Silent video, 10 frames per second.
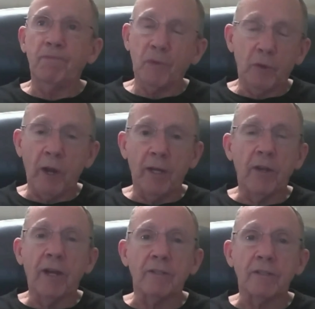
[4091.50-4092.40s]
trying
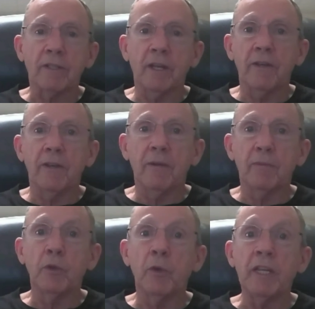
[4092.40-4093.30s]
not to stand up,
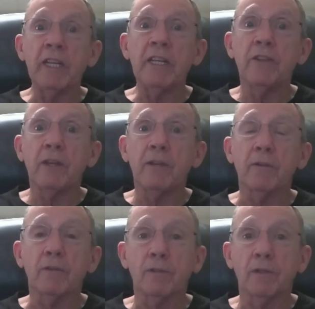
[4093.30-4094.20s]
doing anything
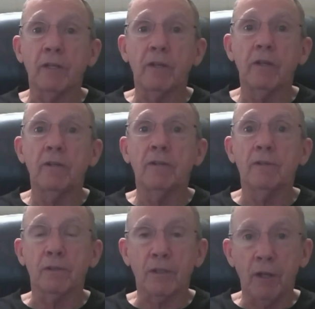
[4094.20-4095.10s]
they could
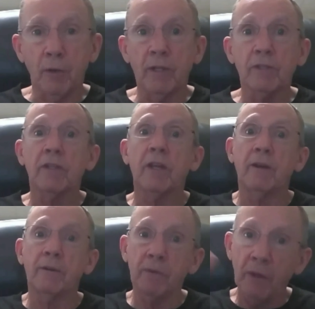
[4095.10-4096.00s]
to slow us
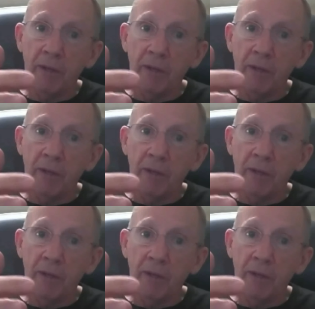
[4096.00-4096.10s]
down